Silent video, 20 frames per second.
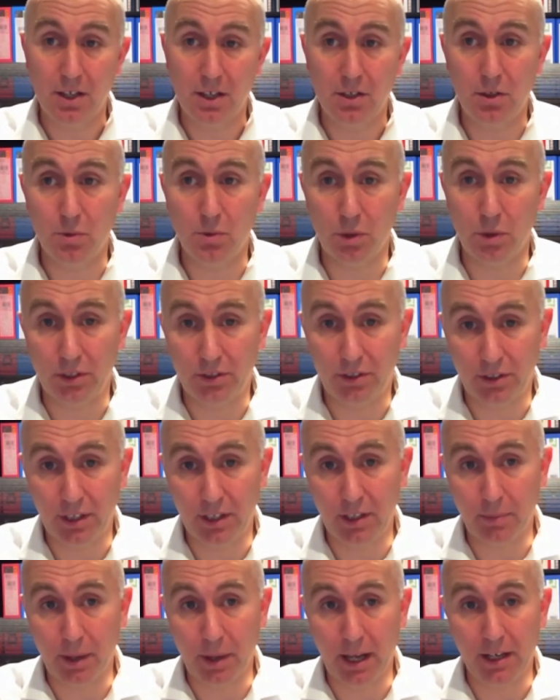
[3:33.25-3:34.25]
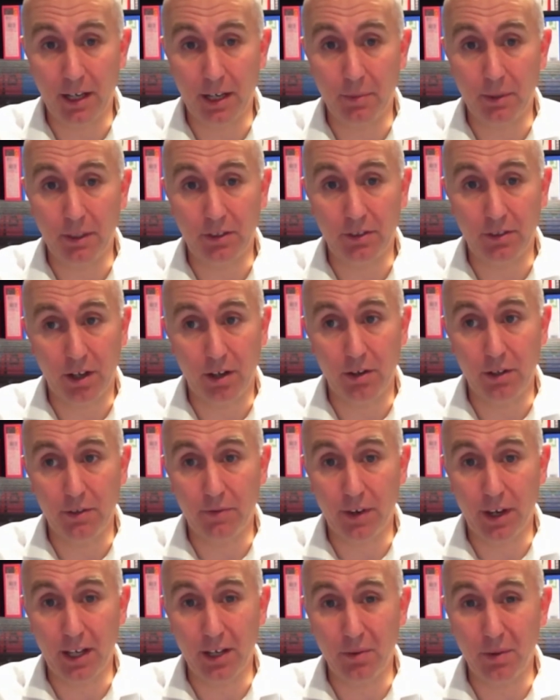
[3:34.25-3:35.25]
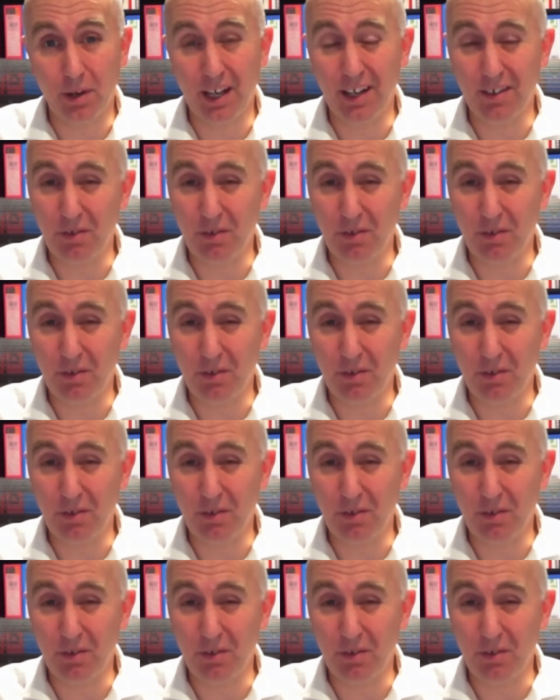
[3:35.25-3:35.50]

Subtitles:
you would see the pandemic slowly fade away.